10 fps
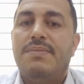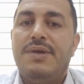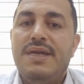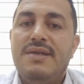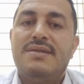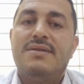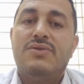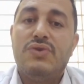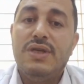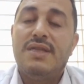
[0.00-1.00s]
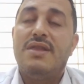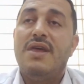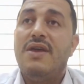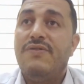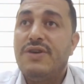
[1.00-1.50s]
please treat
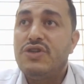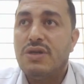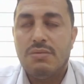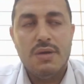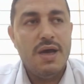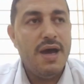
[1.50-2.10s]
the infection